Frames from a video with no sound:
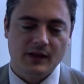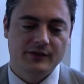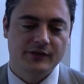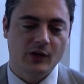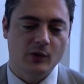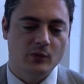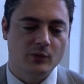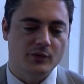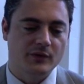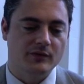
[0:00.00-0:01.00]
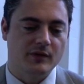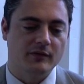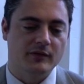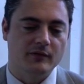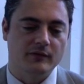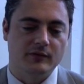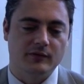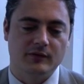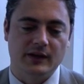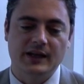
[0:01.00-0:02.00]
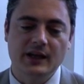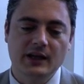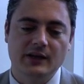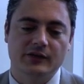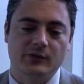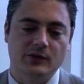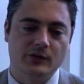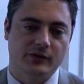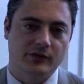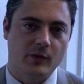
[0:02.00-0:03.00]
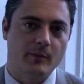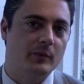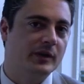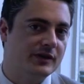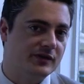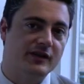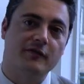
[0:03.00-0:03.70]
So the key is to use the web applications